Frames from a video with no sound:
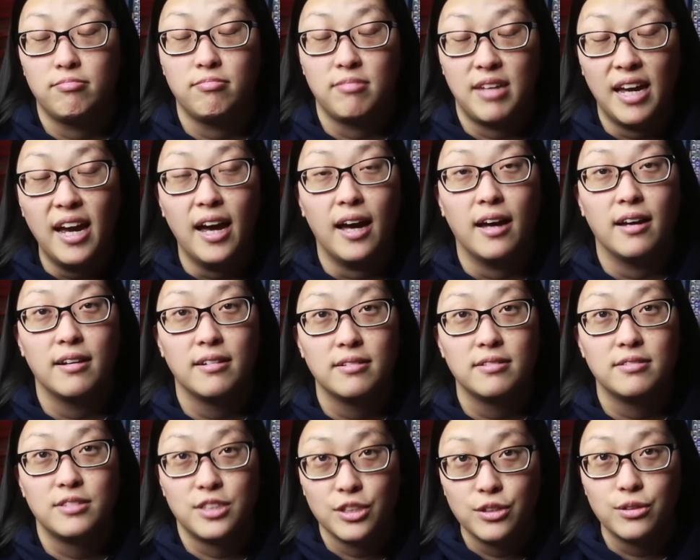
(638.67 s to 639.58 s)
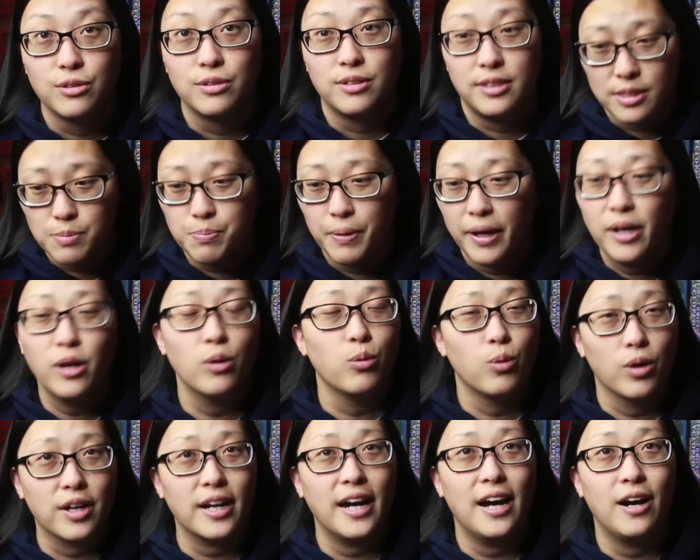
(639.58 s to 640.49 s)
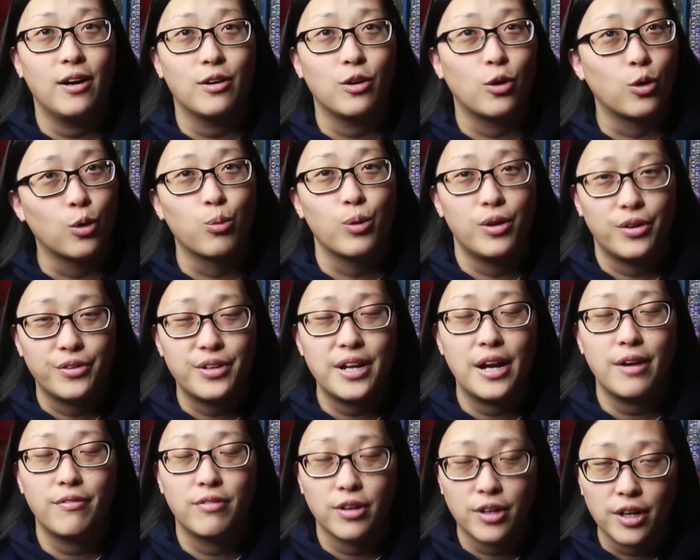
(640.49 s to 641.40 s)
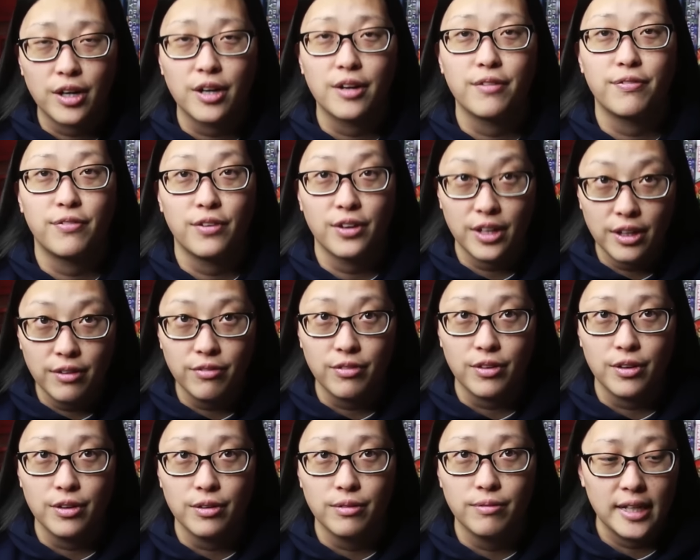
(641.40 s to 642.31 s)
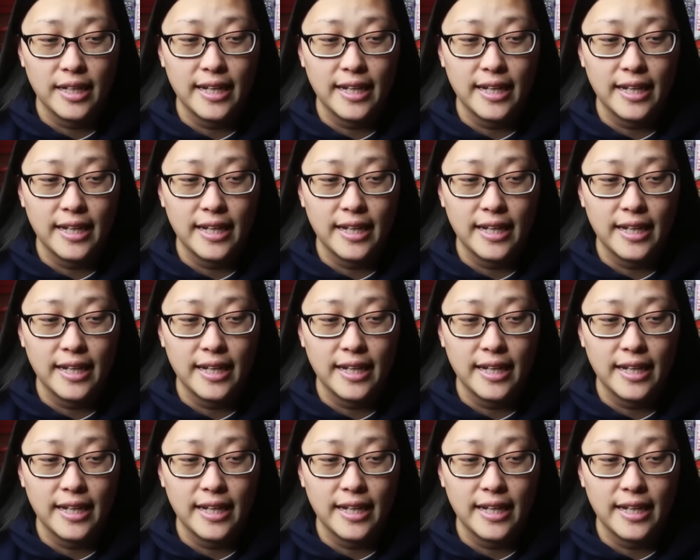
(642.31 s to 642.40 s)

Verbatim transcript: yeah, dude, this better work out or we're never gonna forgive you.